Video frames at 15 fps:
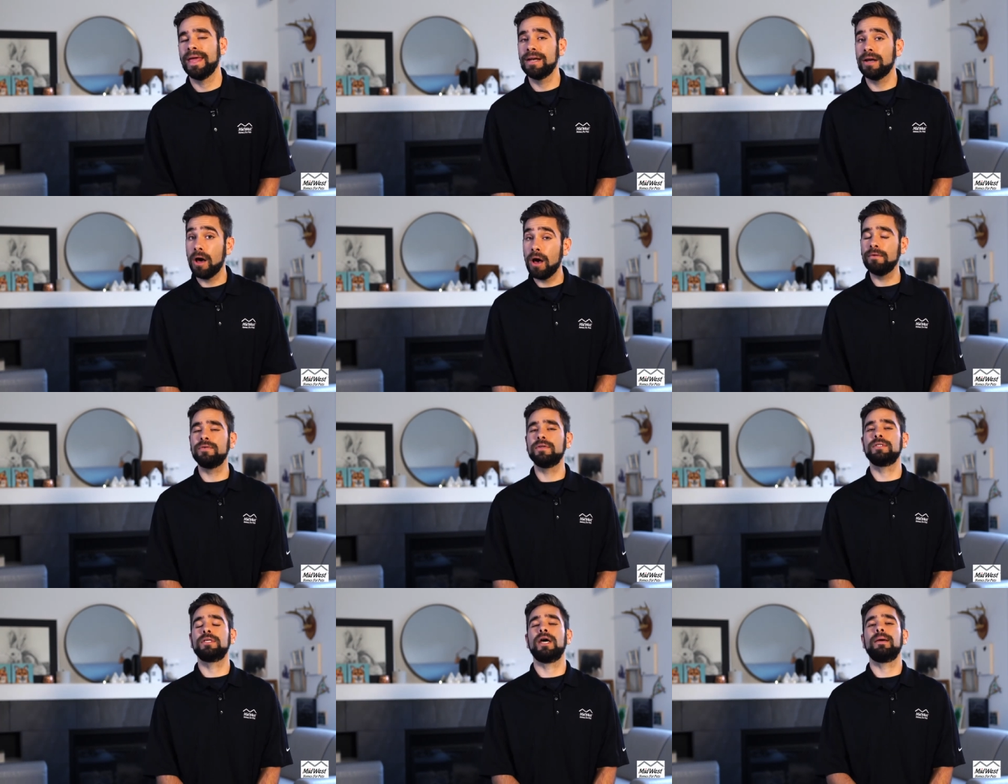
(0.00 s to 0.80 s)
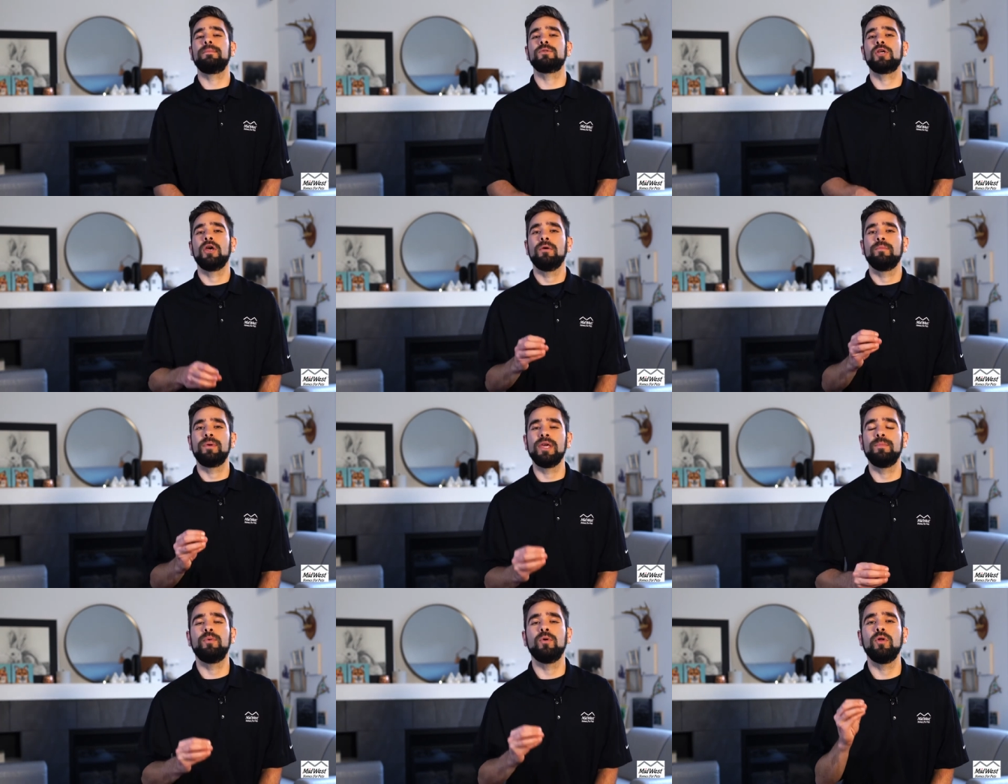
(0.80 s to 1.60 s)
and oftentimes
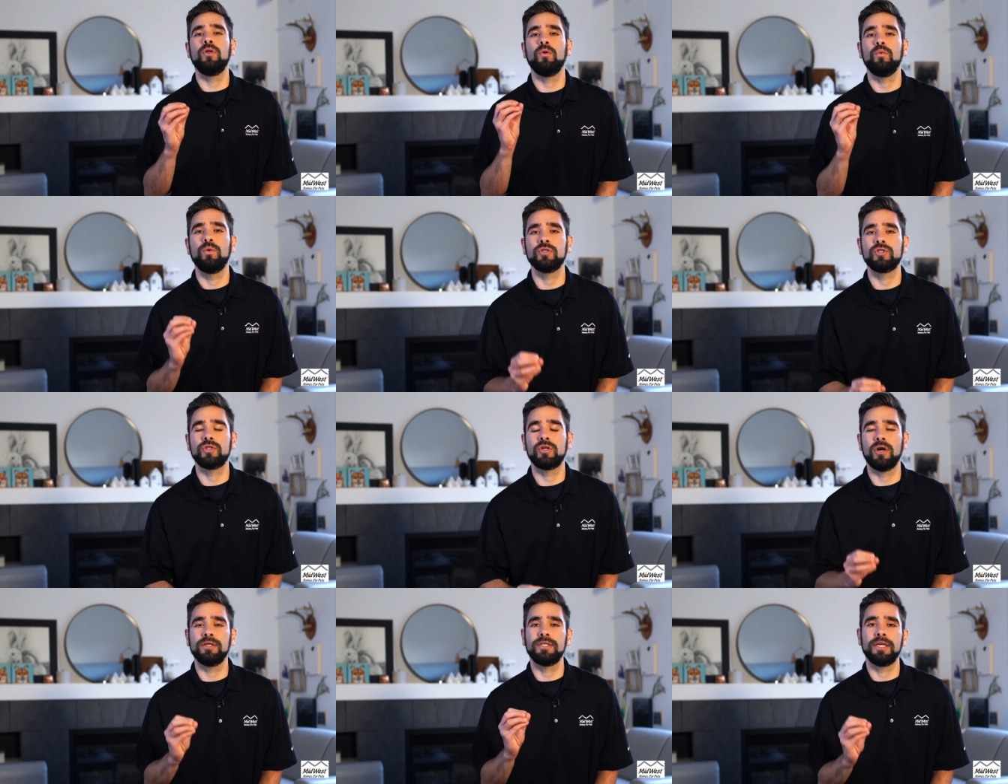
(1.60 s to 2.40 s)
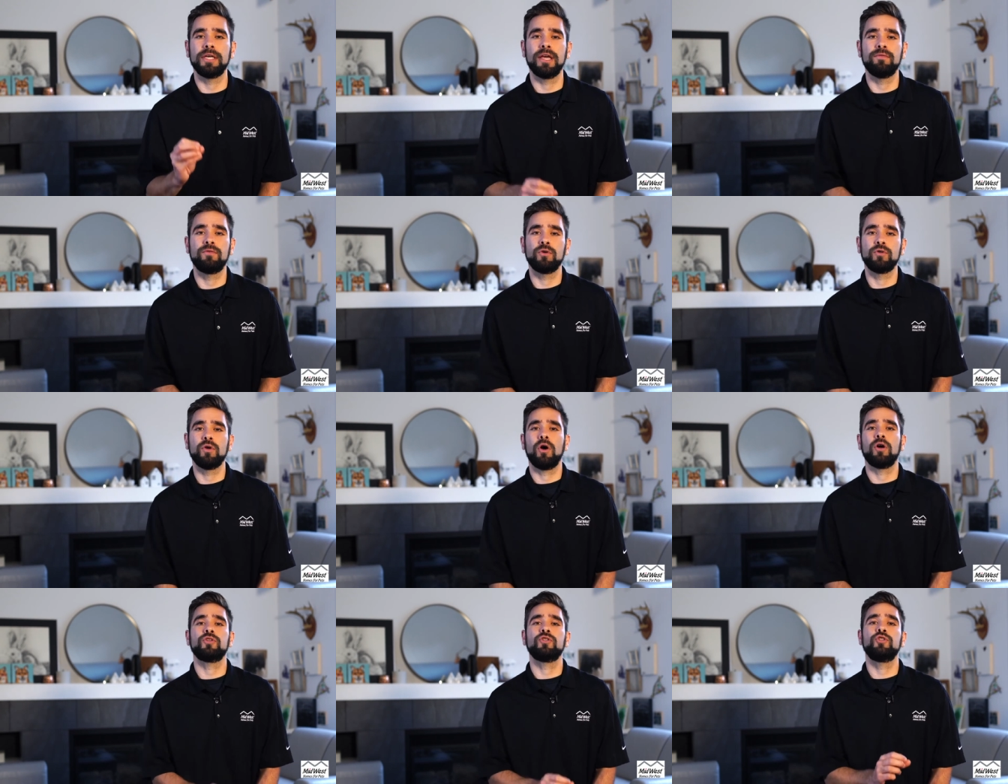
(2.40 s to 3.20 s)
people will start to give their
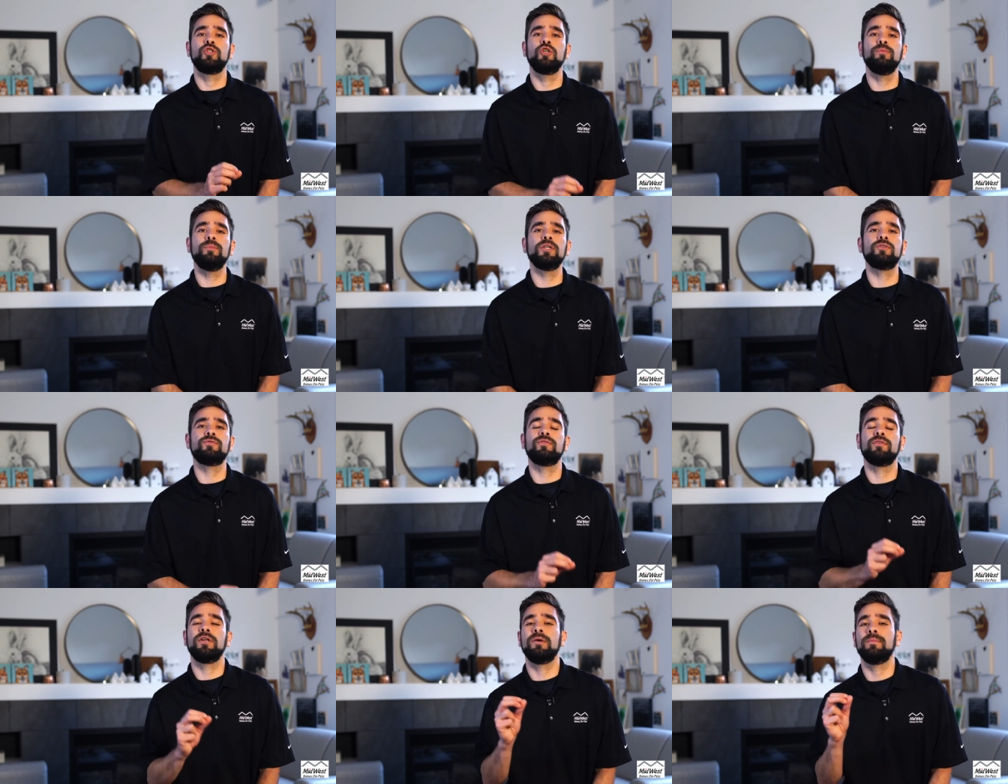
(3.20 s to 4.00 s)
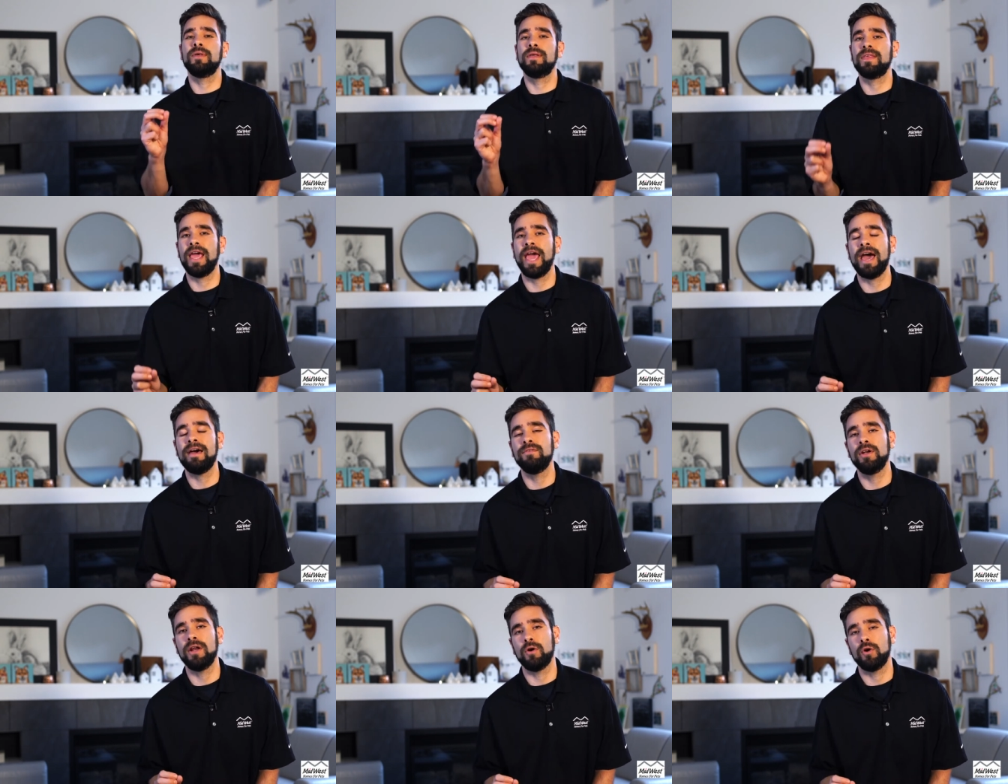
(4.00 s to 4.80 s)
dogs too much freedom that they
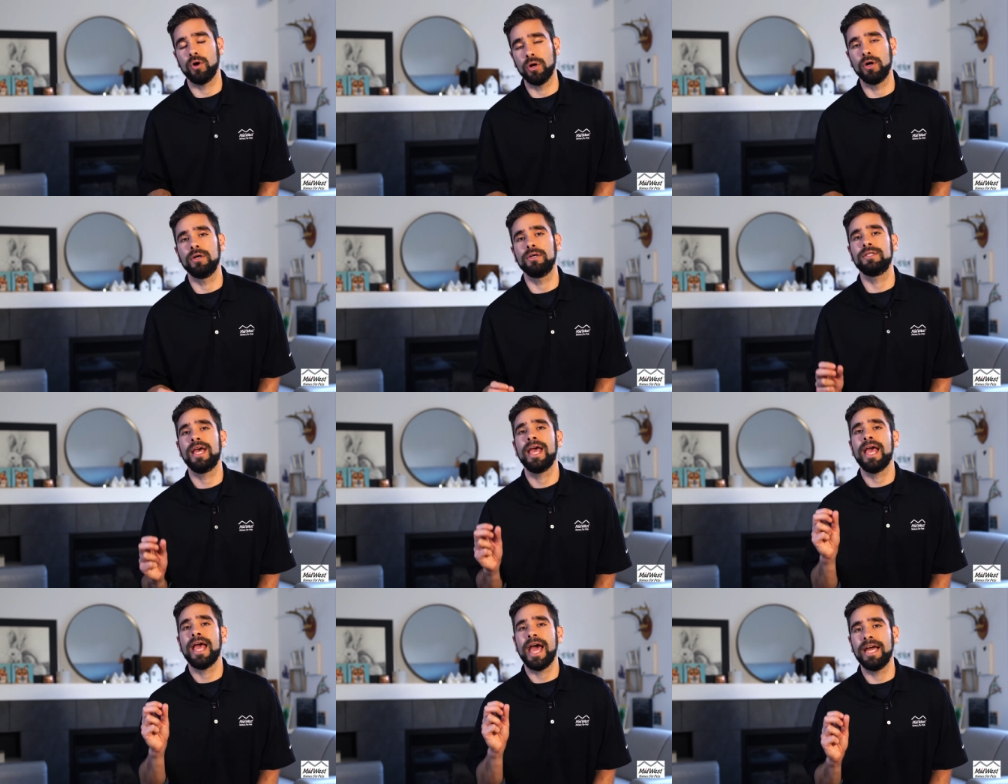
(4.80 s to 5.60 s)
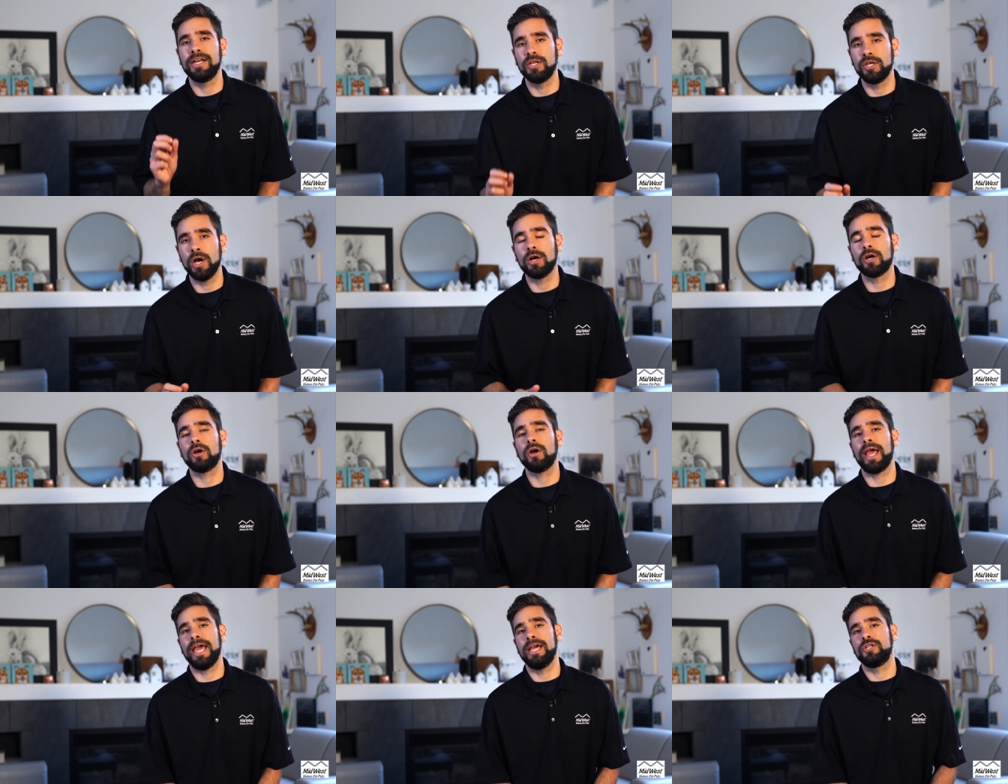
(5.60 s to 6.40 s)
haven't earned at
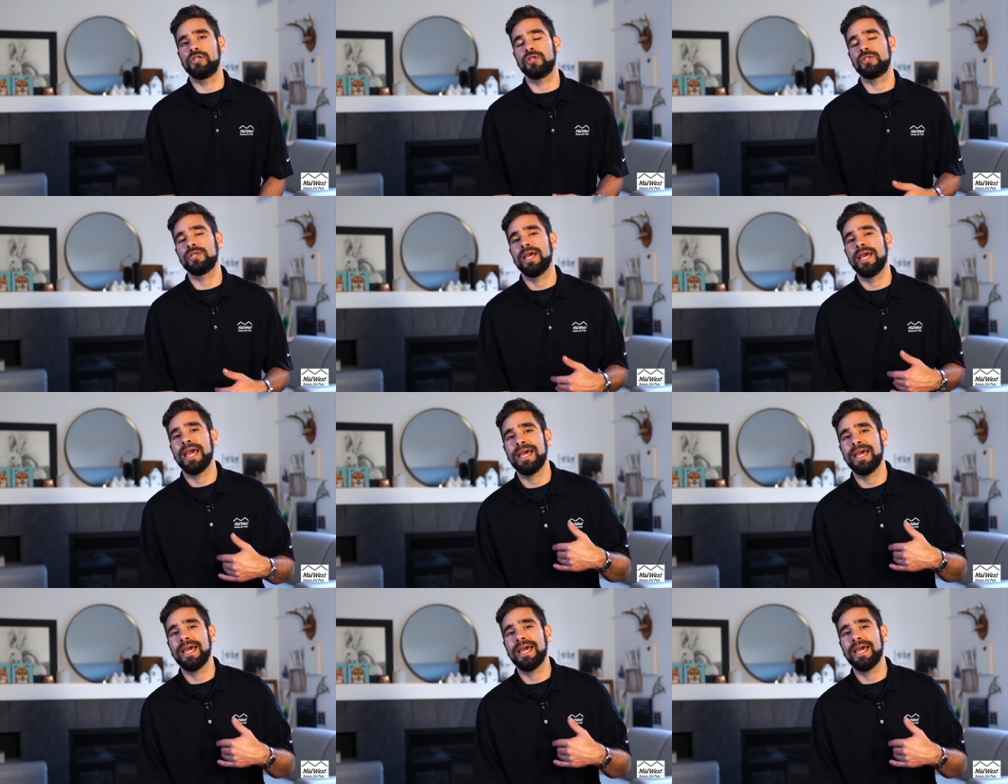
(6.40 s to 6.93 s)
younger ages,